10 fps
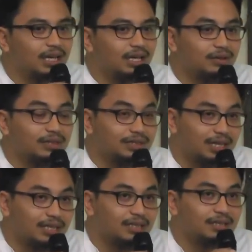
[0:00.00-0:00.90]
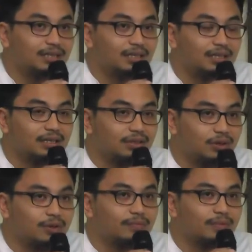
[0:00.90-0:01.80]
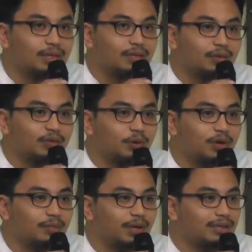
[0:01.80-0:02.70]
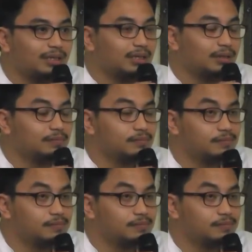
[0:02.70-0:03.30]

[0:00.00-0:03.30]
and on the second talk we spoke about the